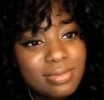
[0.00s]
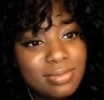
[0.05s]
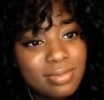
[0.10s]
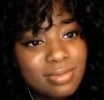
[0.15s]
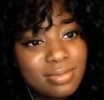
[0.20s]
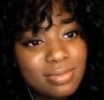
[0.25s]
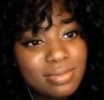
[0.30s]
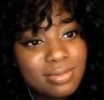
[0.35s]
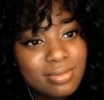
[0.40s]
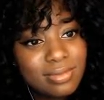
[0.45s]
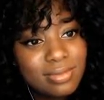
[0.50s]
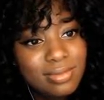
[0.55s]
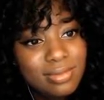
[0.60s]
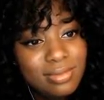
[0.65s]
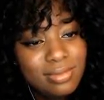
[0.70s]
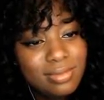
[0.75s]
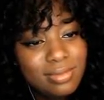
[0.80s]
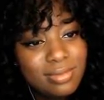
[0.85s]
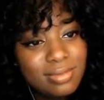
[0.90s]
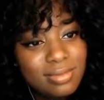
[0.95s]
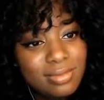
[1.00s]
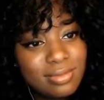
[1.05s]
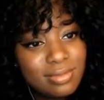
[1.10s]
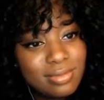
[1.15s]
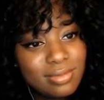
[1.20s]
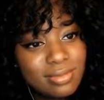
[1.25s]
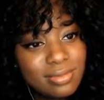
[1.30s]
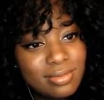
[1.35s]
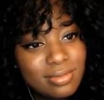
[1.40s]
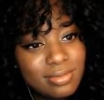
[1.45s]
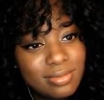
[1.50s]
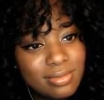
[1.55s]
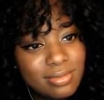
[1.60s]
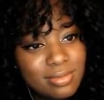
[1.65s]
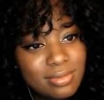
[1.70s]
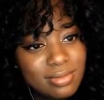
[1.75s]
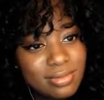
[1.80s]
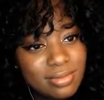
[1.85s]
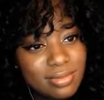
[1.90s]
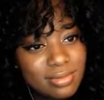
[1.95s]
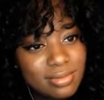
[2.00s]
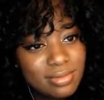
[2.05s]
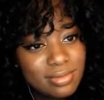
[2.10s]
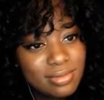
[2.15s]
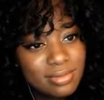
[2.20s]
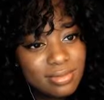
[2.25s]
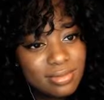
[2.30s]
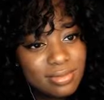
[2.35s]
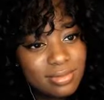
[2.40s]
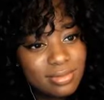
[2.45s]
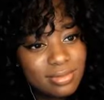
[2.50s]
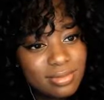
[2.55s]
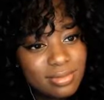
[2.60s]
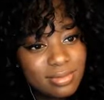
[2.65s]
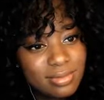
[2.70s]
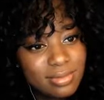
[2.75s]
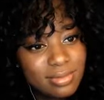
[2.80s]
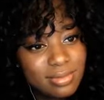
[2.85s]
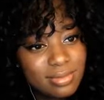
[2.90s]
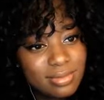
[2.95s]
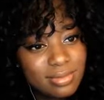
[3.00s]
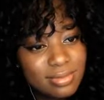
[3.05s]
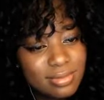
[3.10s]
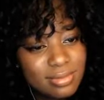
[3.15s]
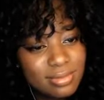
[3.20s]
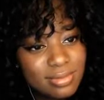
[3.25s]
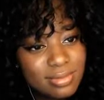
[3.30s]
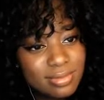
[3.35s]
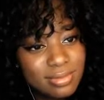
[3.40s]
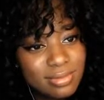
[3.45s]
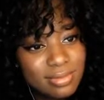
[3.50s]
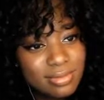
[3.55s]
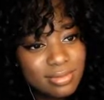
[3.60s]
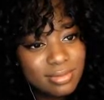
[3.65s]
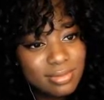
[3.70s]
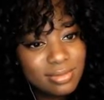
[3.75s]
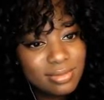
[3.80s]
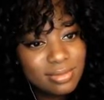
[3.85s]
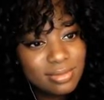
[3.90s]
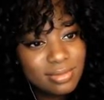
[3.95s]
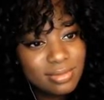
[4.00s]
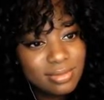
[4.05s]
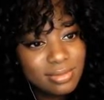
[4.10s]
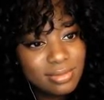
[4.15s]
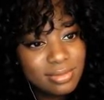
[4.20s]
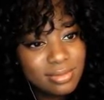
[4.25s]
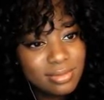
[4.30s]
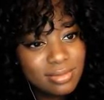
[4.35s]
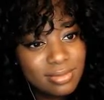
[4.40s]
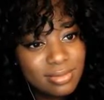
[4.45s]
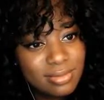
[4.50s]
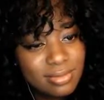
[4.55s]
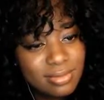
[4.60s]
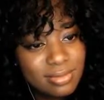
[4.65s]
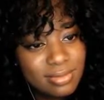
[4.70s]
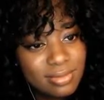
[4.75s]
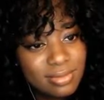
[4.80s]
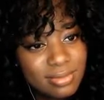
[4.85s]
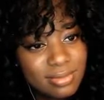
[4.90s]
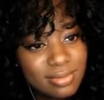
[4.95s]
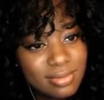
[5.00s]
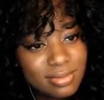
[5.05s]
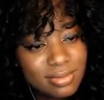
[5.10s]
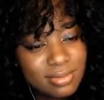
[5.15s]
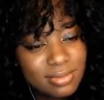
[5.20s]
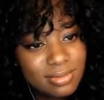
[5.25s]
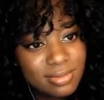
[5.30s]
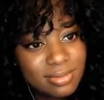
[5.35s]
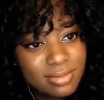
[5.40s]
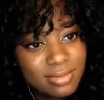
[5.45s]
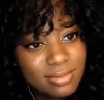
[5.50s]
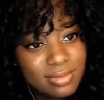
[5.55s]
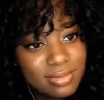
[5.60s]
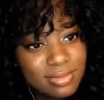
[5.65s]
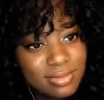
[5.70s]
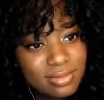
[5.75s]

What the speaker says: The person shown says nothing.